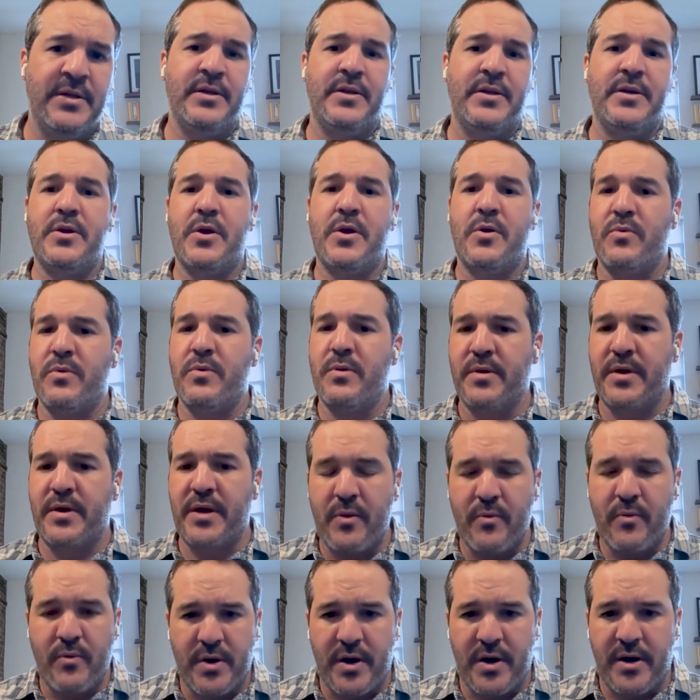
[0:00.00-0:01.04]

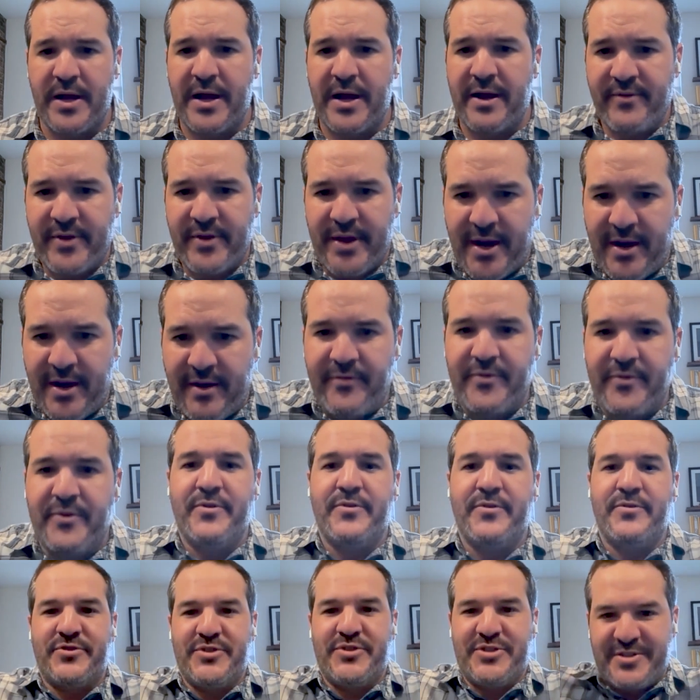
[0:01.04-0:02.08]
We're not advocating
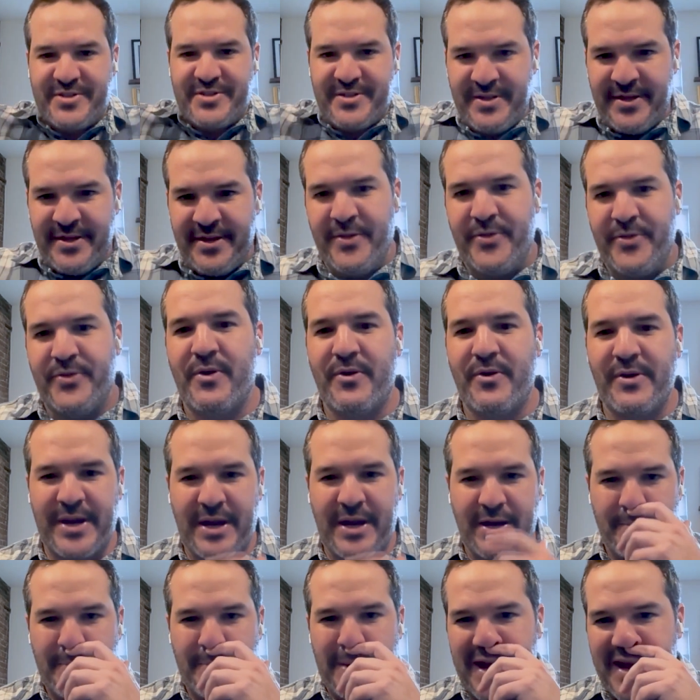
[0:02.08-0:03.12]
for just throwing out
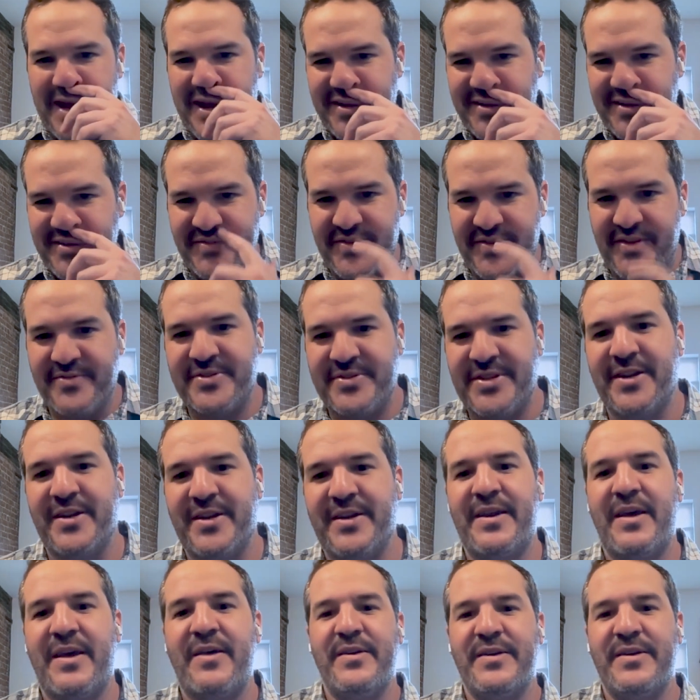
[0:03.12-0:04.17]
a bag of
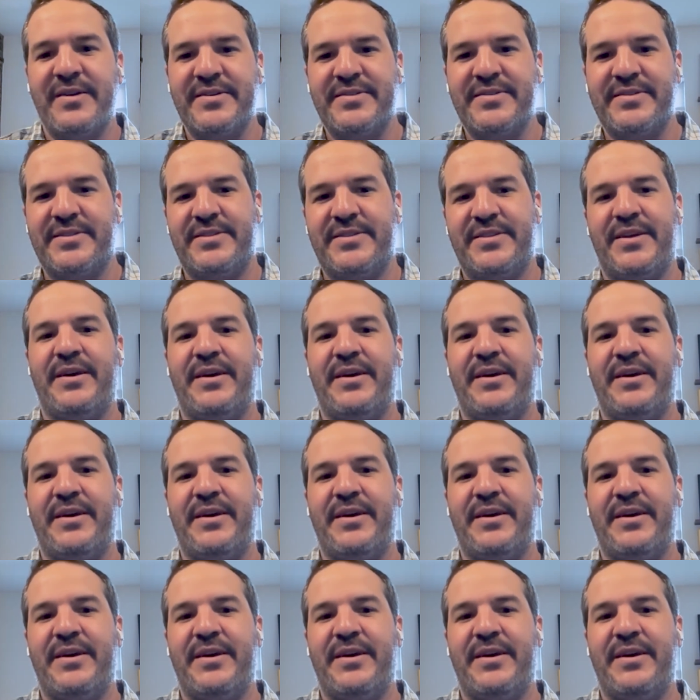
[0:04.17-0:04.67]
psychedelics.